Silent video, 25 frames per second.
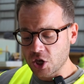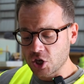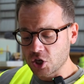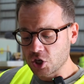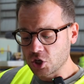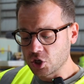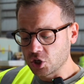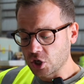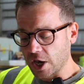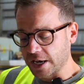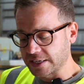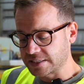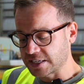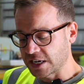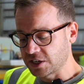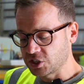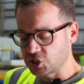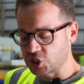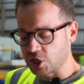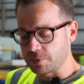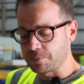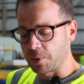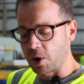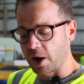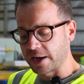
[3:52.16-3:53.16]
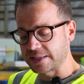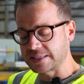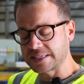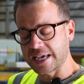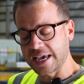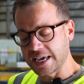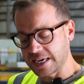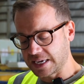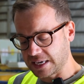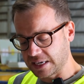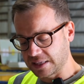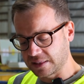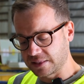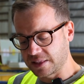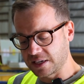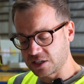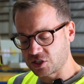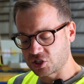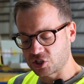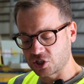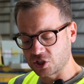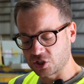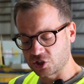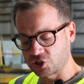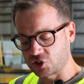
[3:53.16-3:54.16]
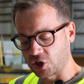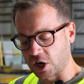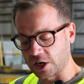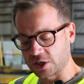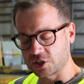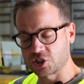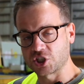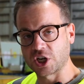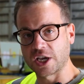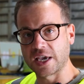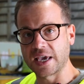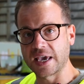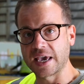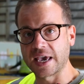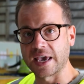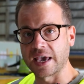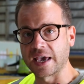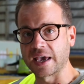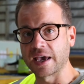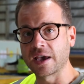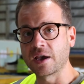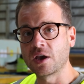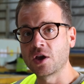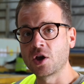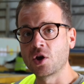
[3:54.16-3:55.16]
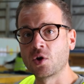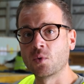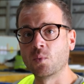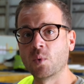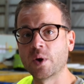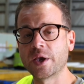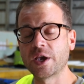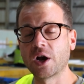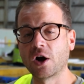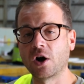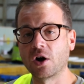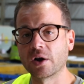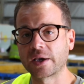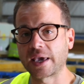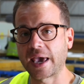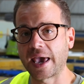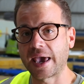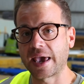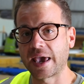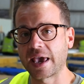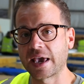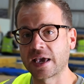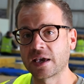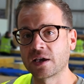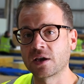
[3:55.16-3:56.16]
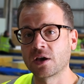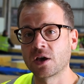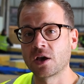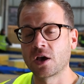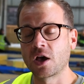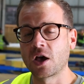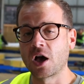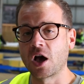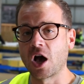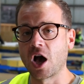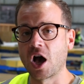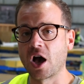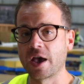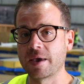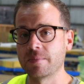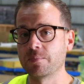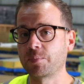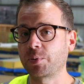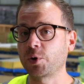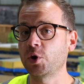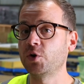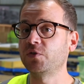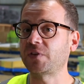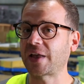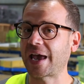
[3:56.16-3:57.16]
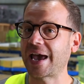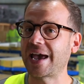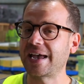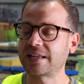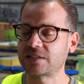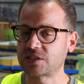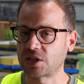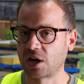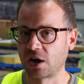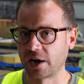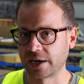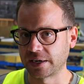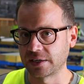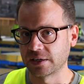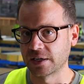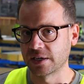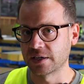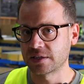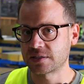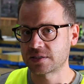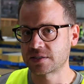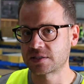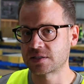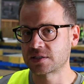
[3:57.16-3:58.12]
Essentially, by taking this structure here, we are getting improved airtightness